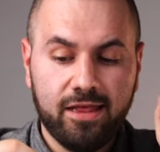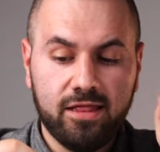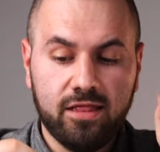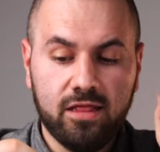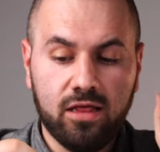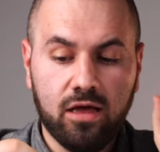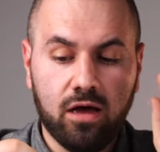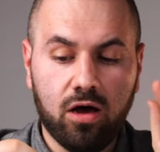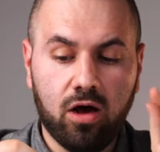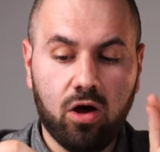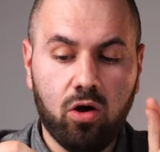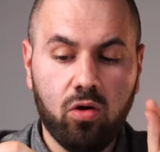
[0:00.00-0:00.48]

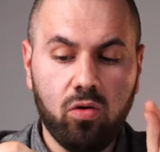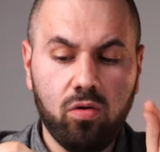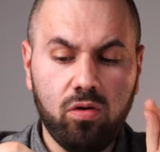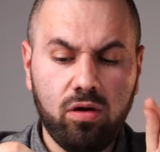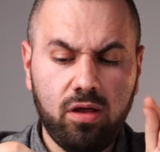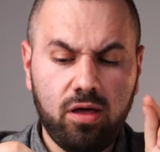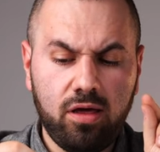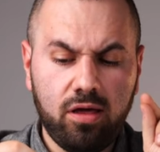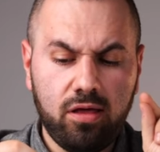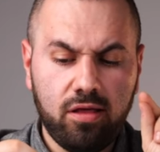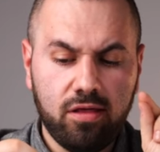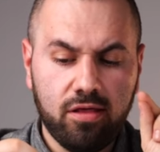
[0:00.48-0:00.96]
The
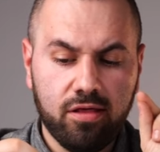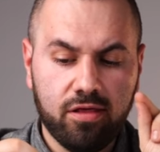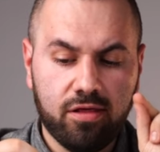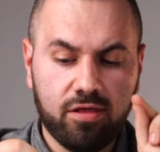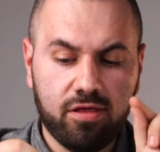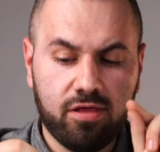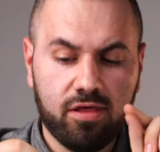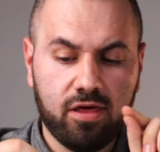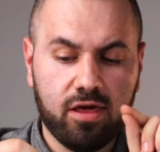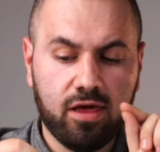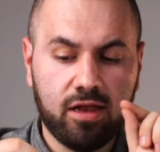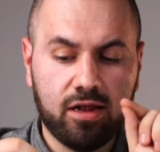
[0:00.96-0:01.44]
only
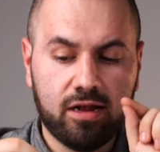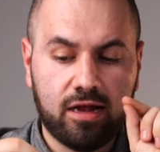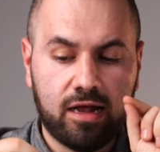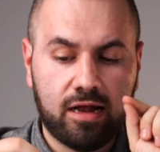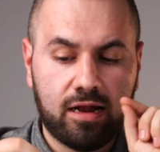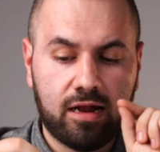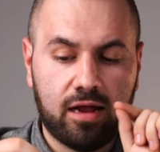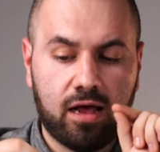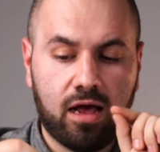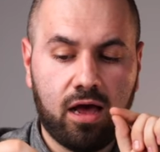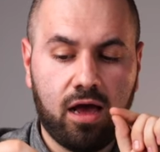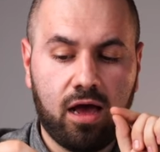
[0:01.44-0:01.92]
thing
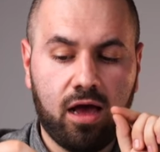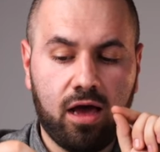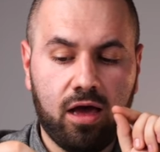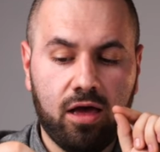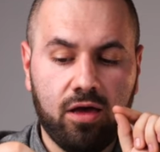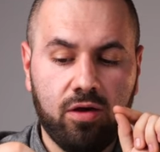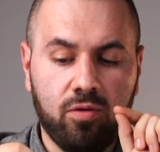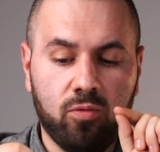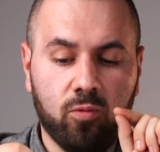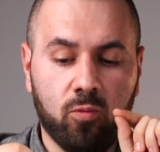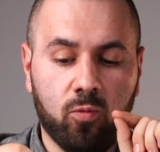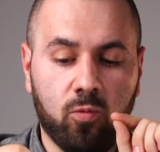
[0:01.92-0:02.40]
that
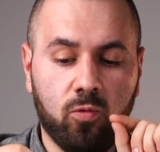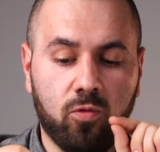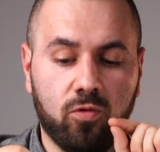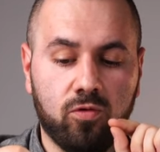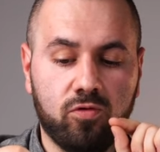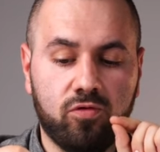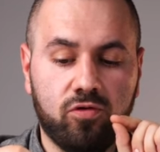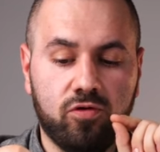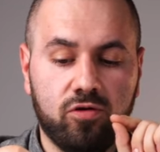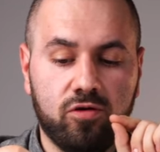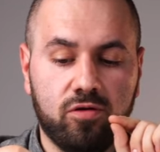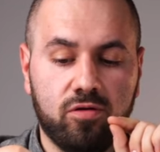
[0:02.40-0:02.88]
I
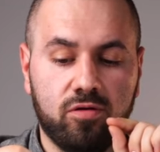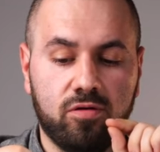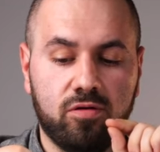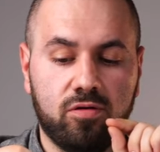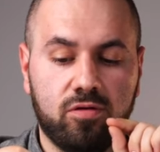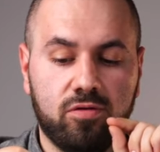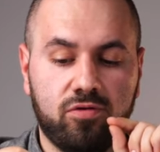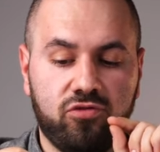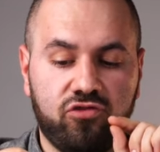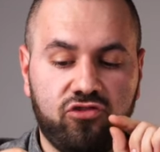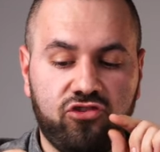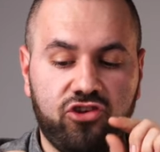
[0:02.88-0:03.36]
would
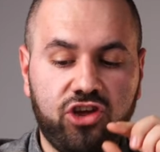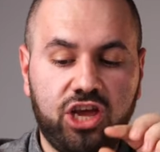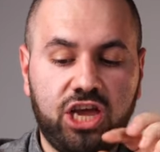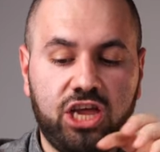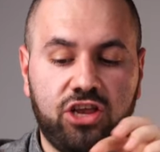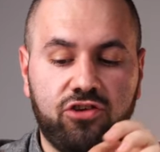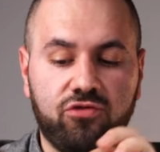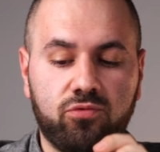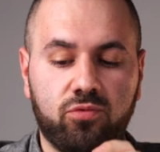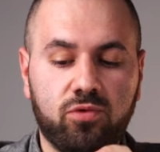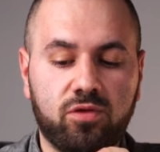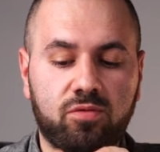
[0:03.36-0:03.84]

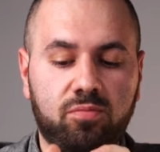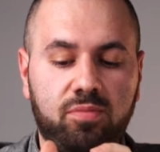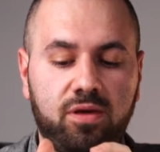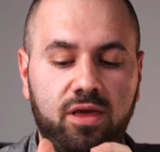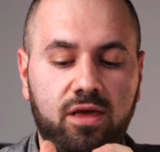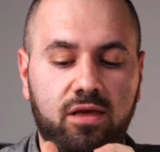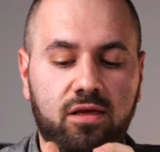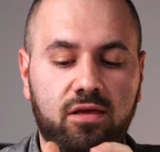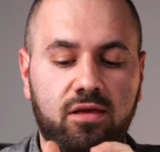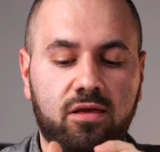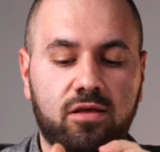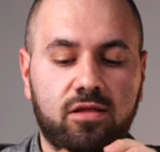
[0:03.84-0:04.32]
change would
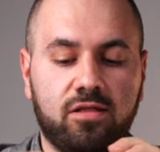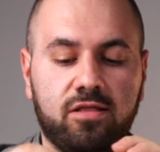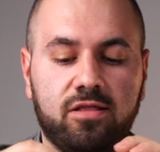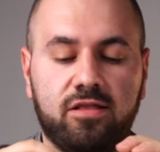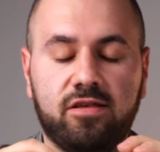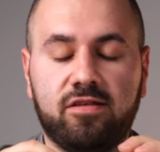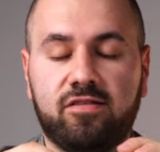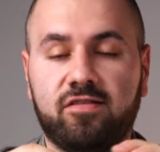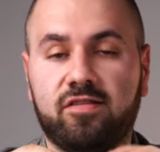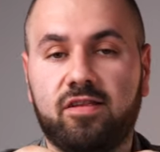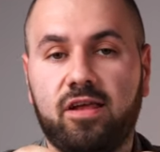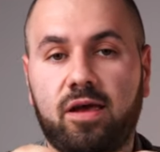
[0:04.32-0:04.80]
be
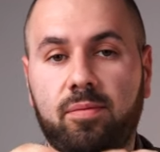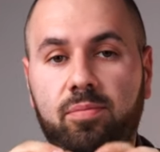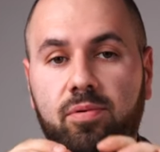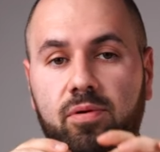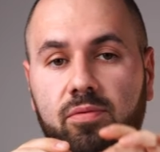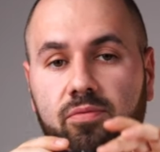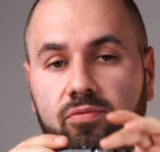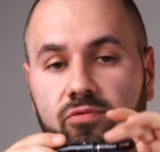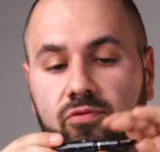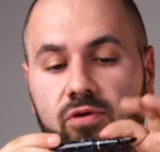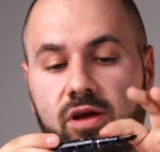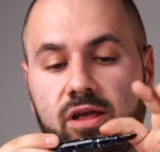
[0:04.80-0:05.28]
the step
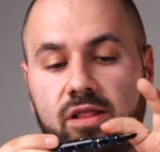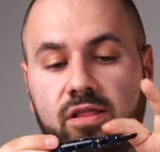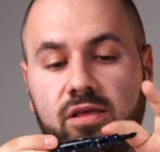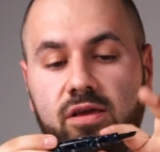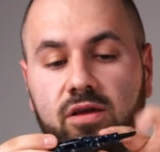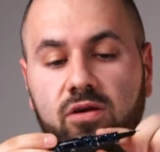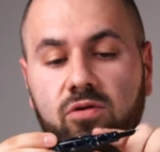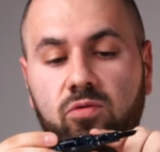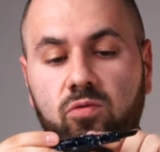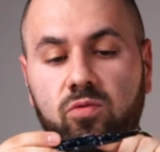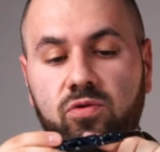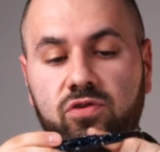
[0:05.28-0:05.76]
up right
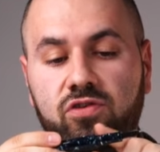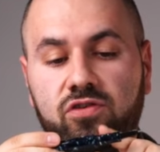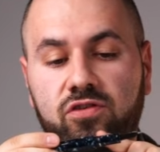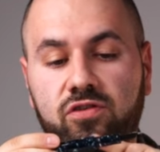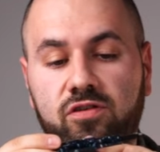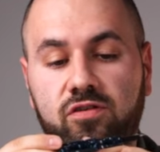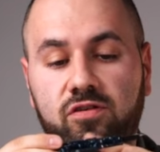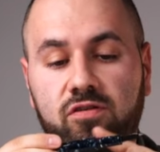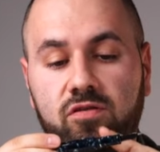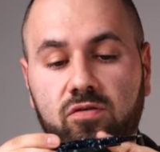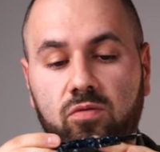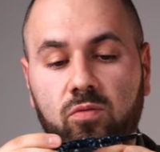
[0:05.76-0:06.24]
here, which
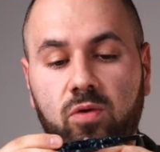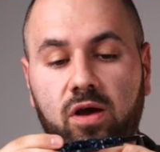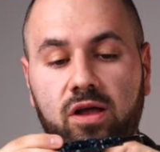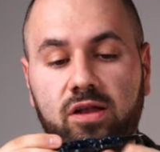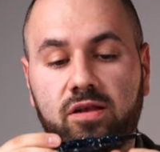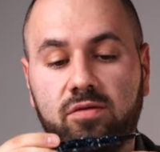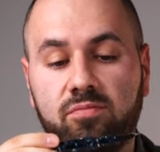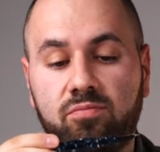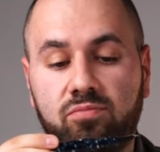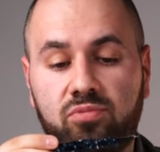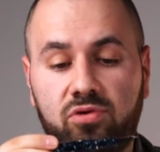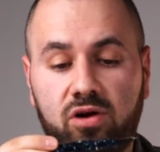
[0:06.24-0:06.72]
is
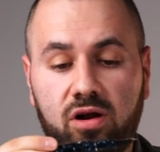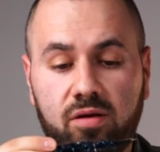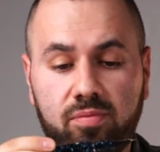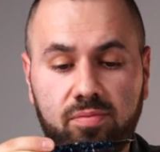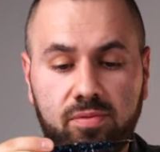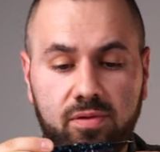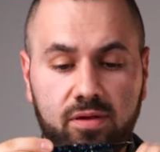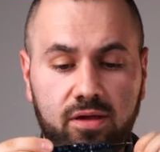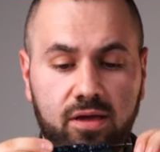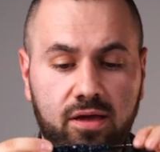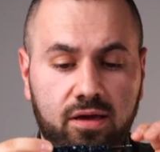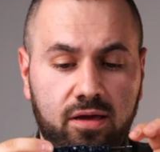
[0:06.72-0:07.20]
quite
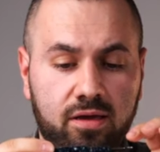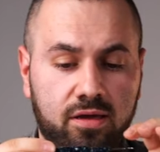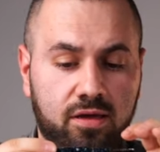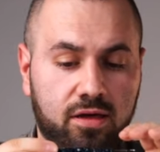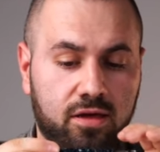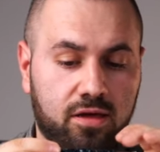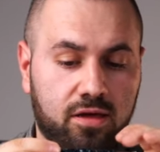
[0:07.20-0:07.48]
abruptly